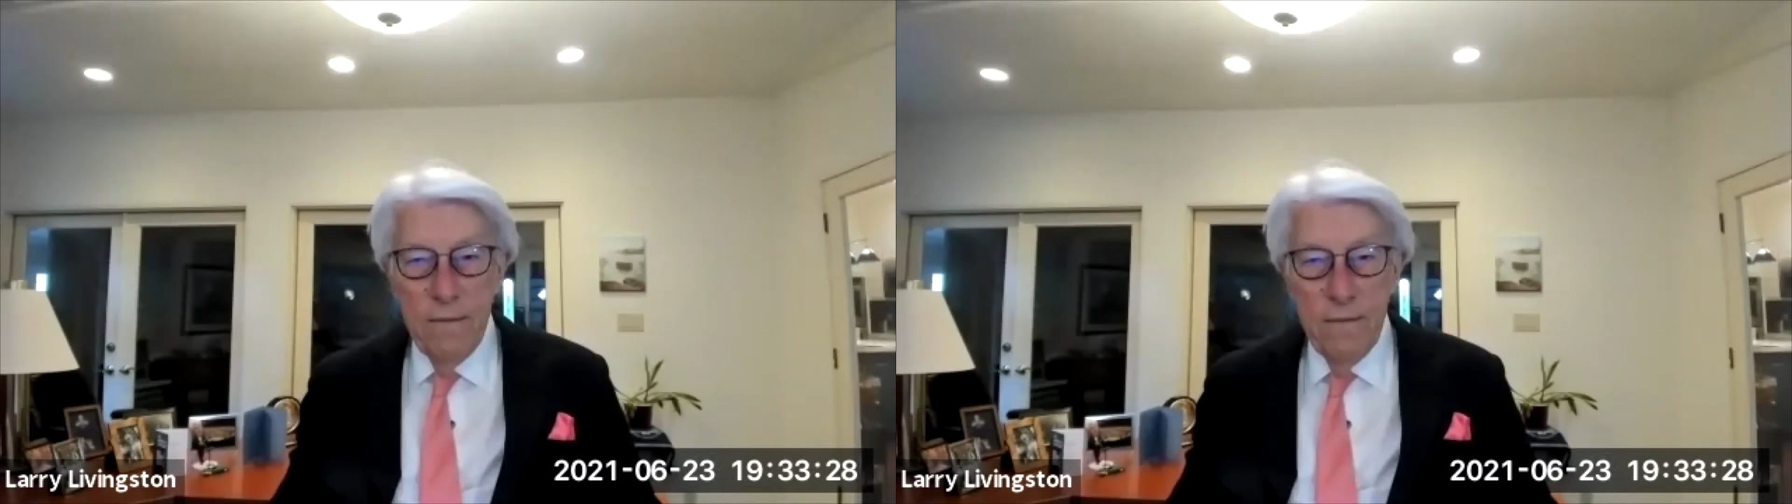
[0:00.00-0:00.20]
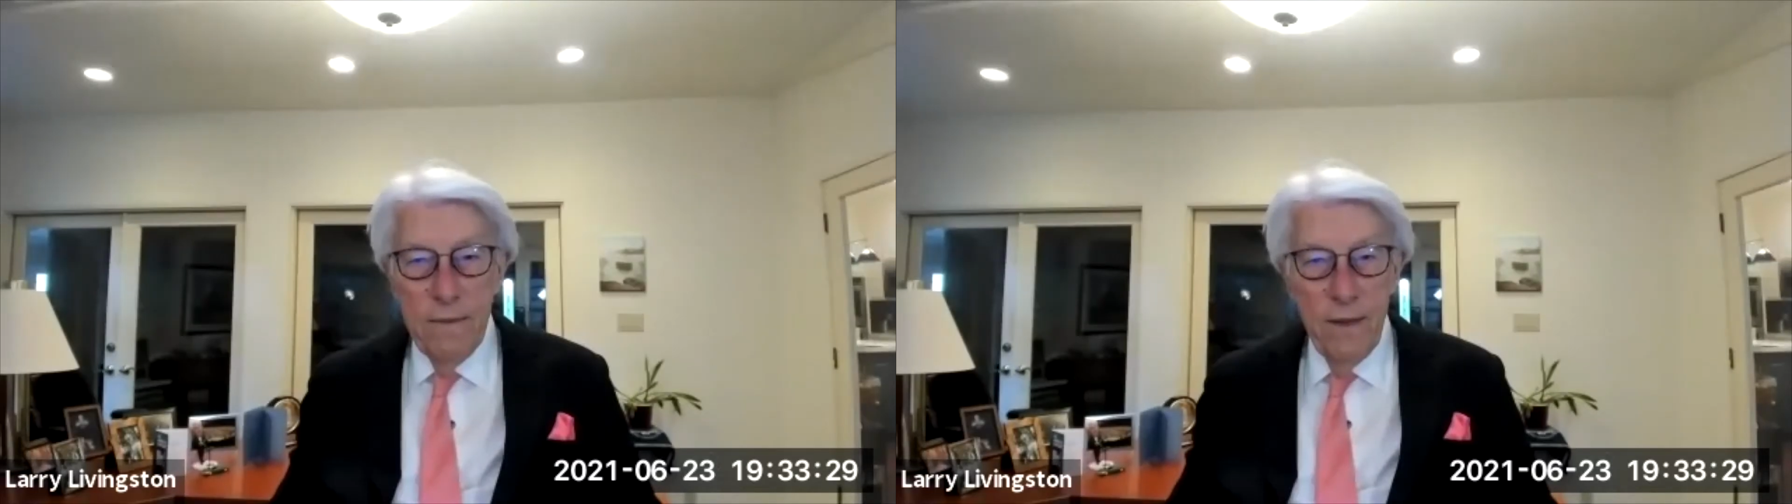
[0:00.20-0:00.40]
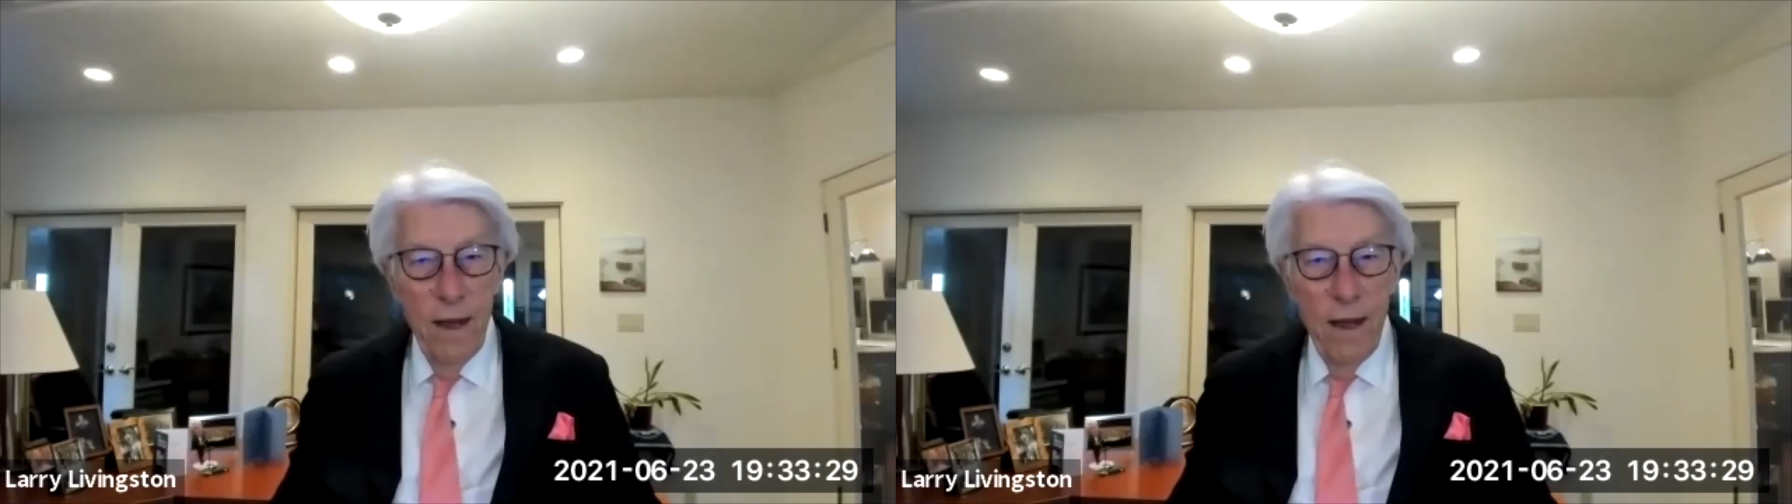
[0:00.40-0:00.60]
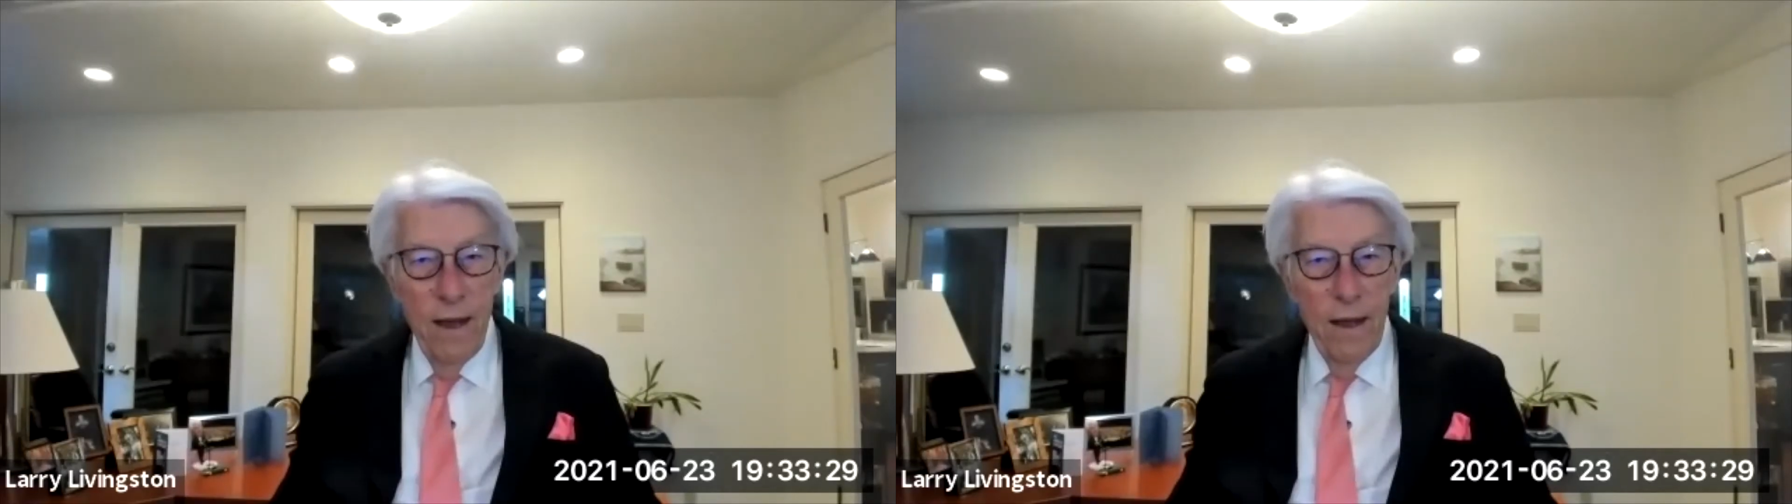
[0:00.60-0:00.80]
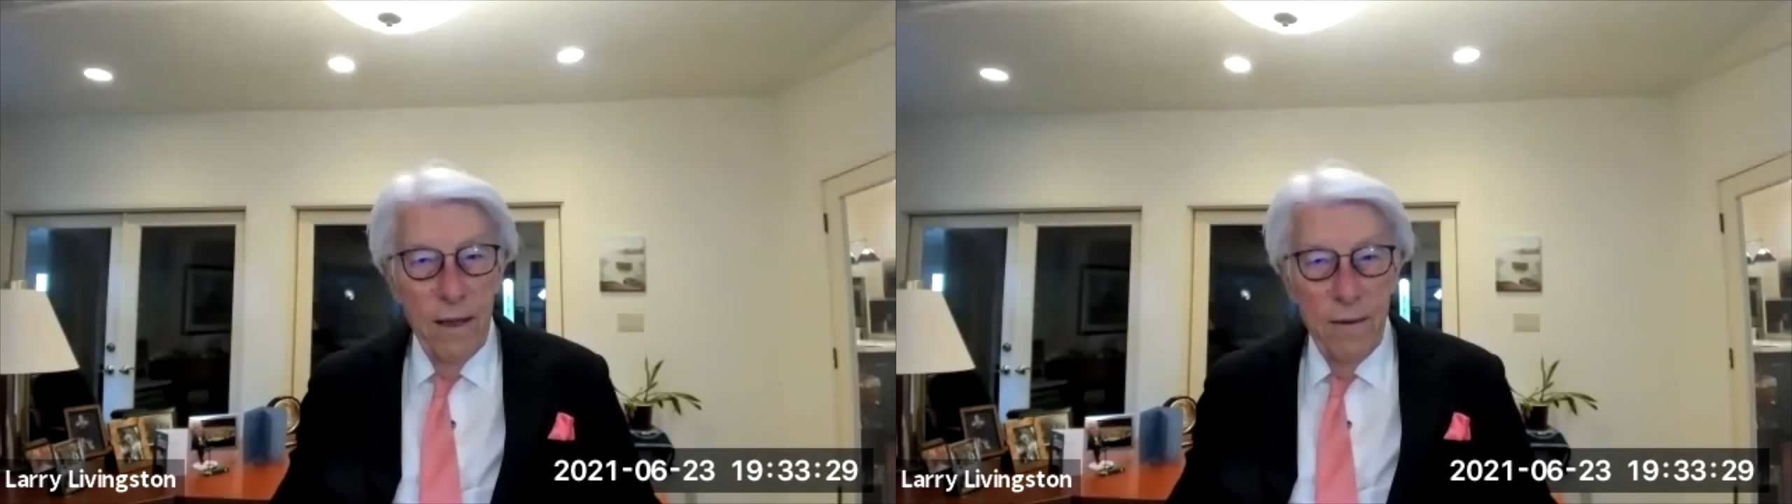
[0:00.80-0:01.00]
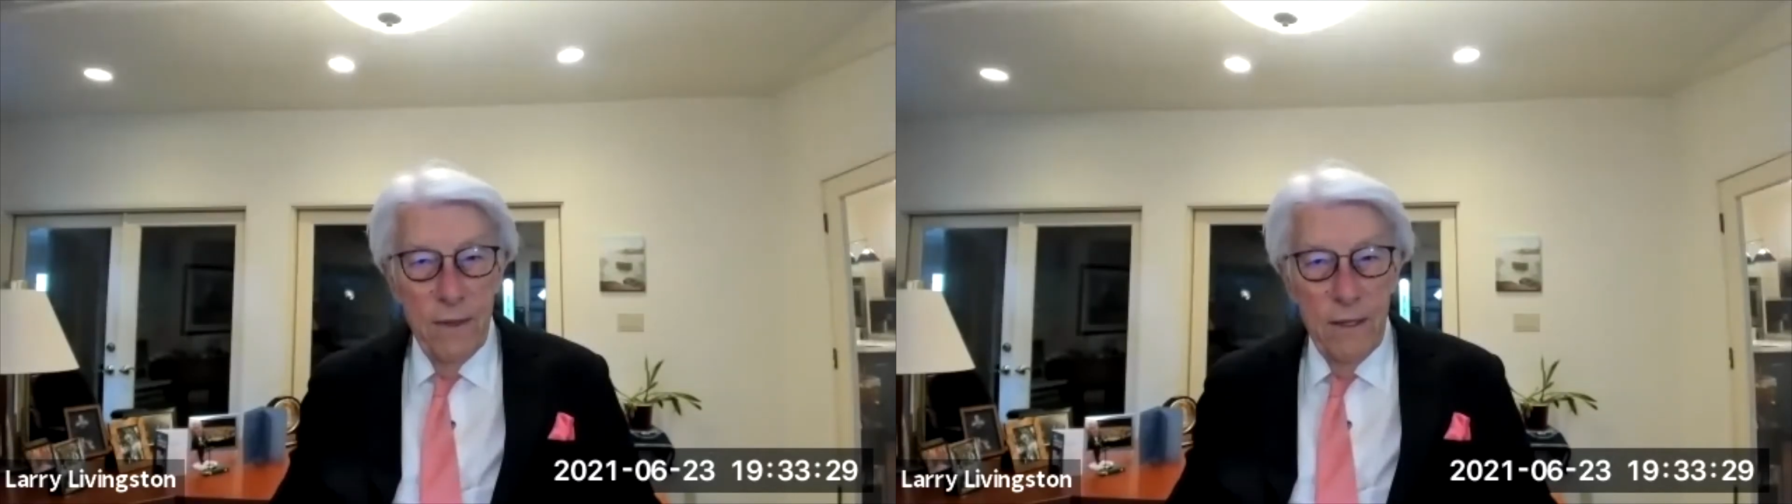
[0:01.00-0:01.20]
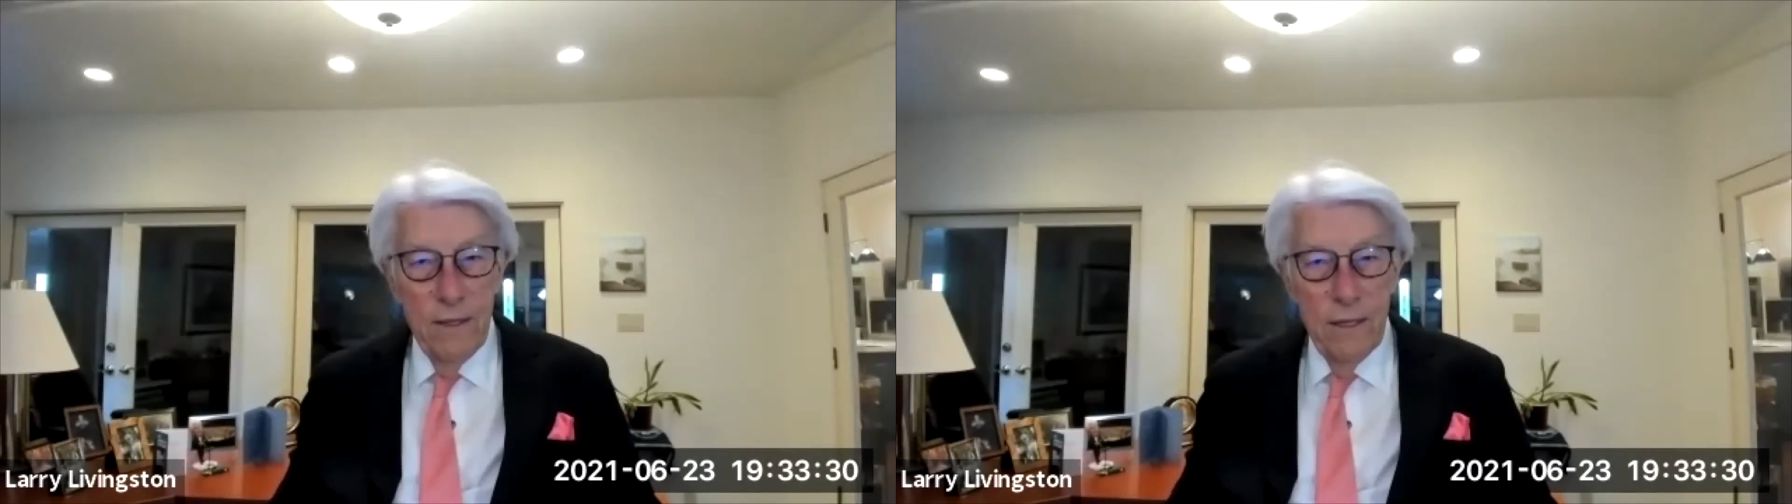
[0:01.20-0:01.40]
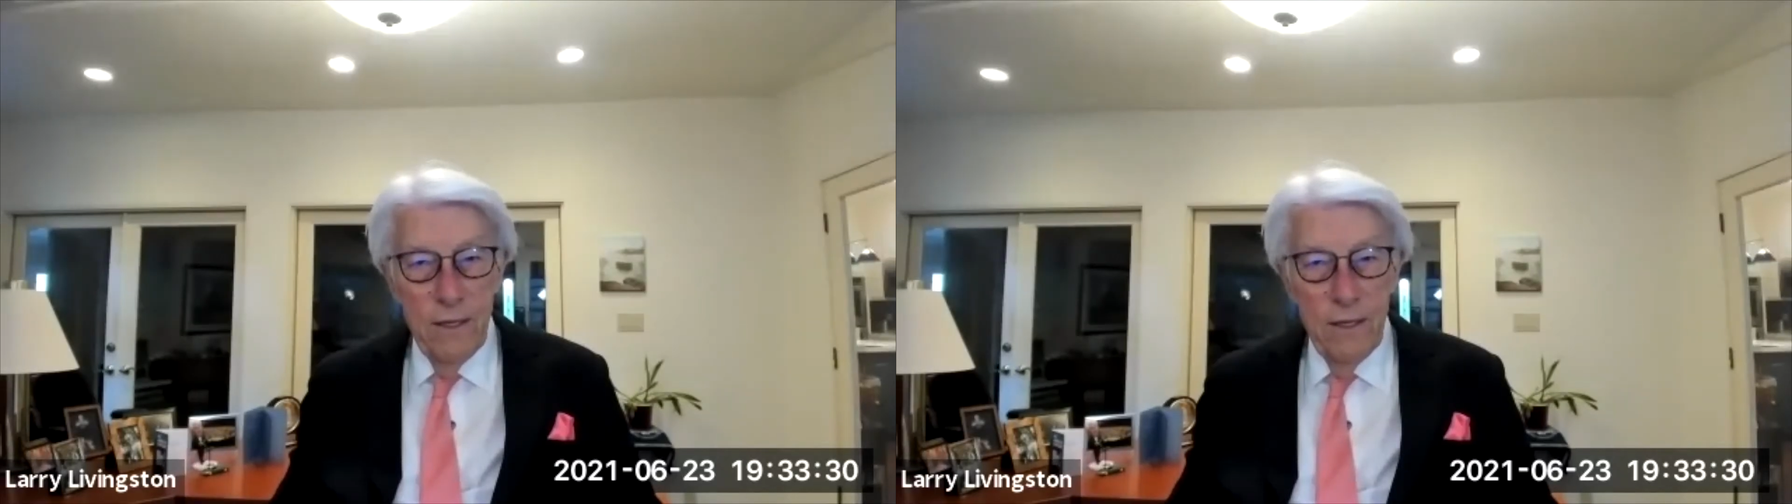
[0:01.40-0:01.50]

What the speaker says: da-dum.